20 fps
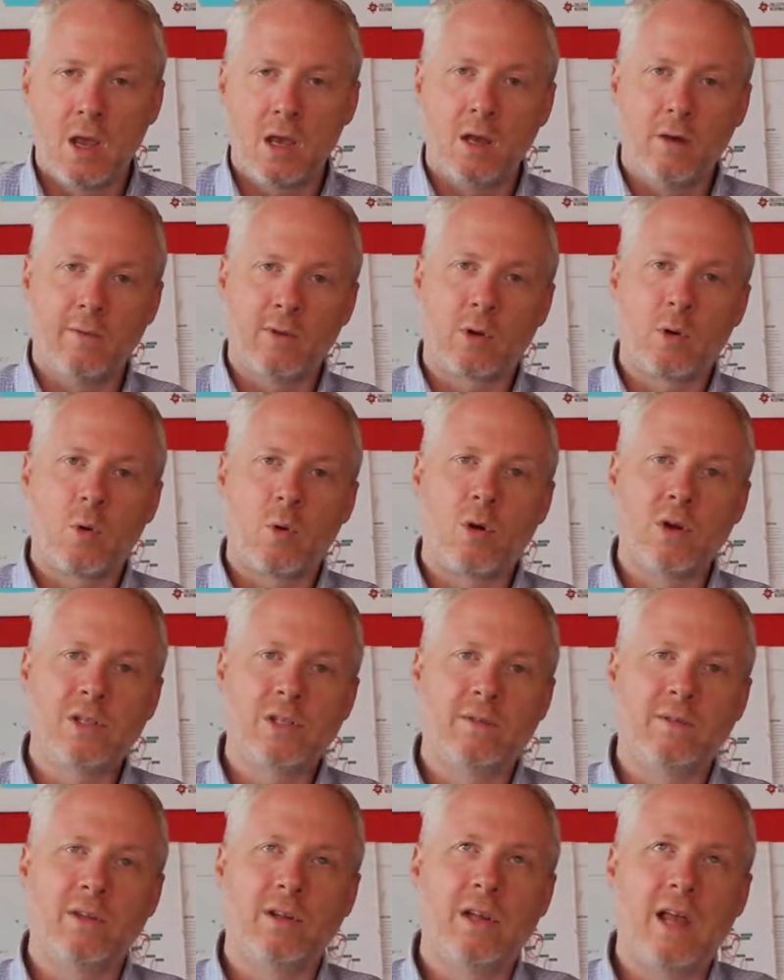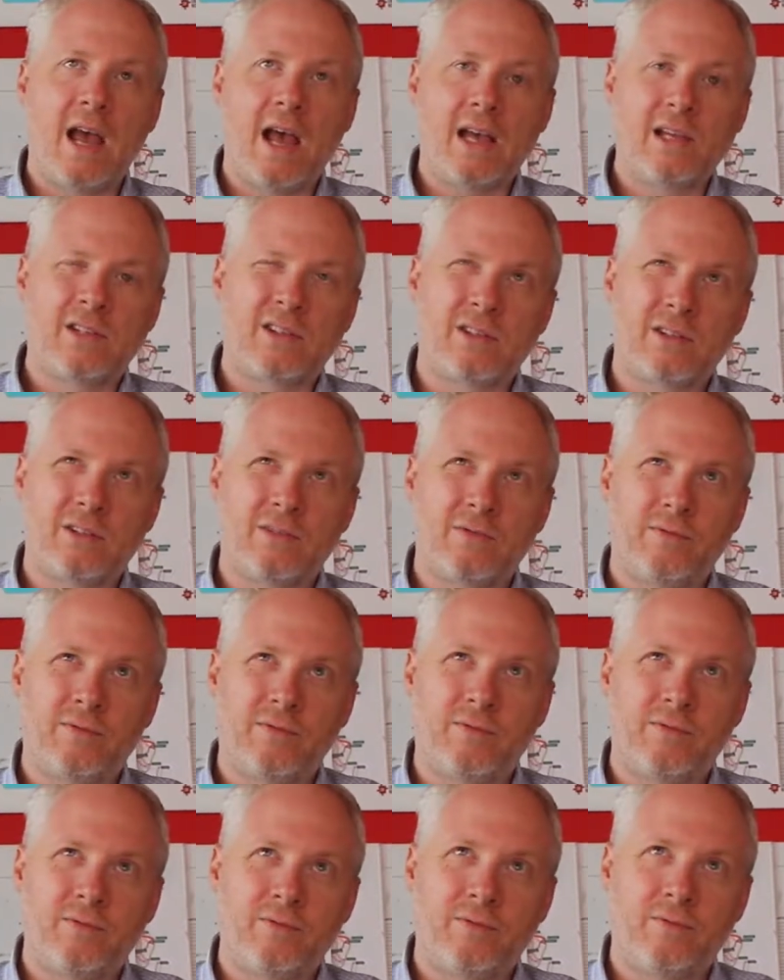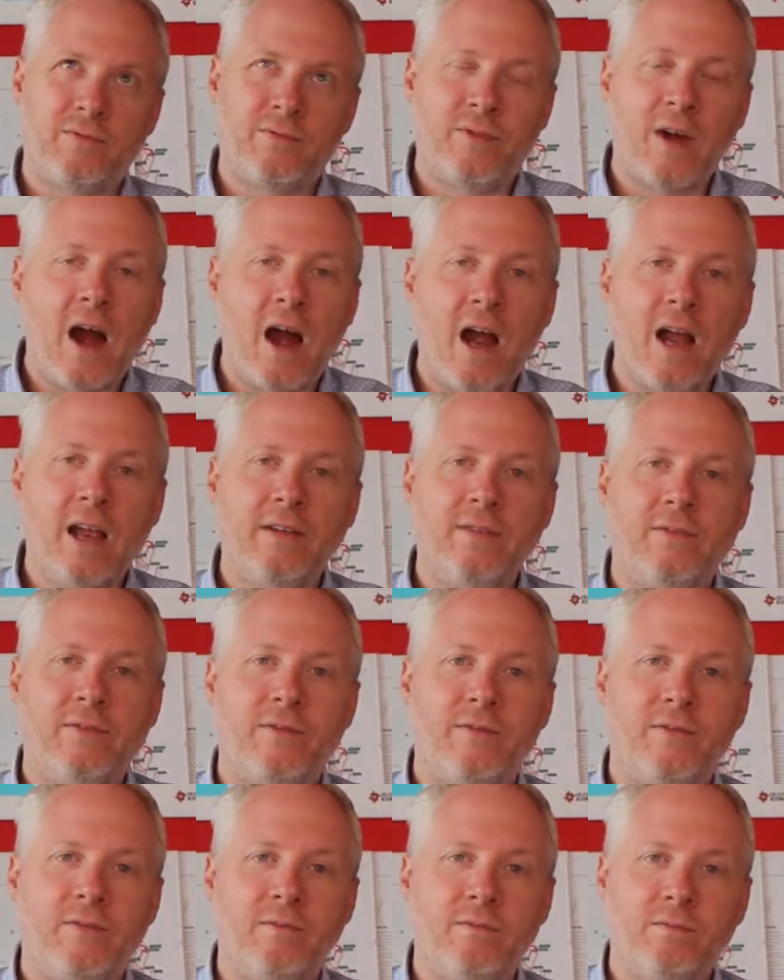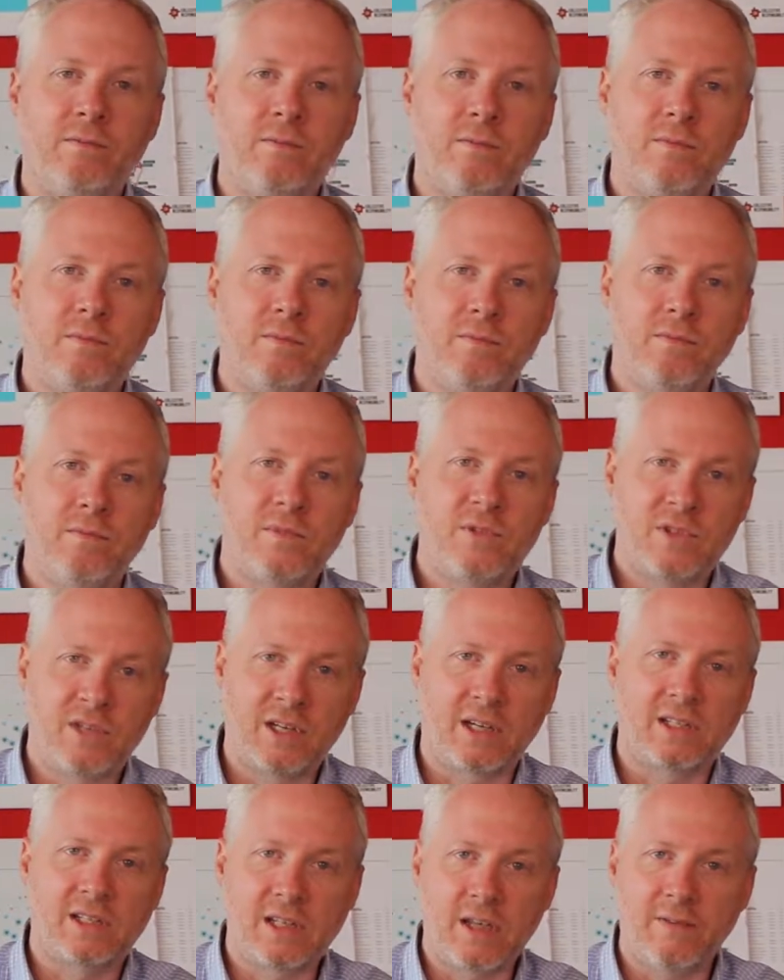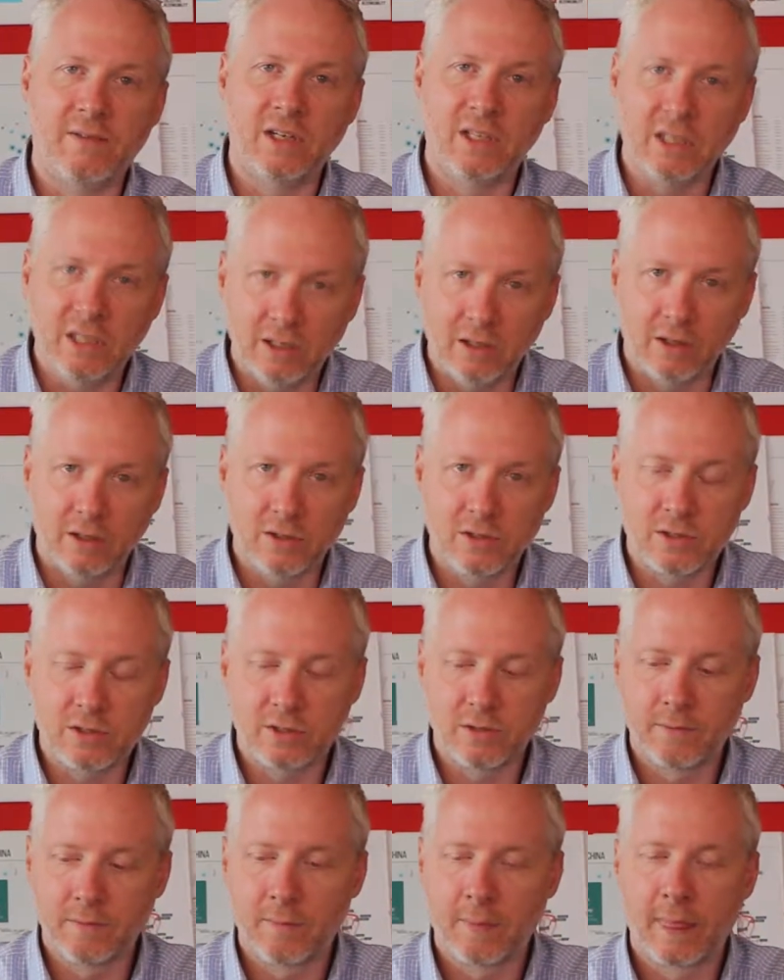And over the course of the last 5, 6, 7 years,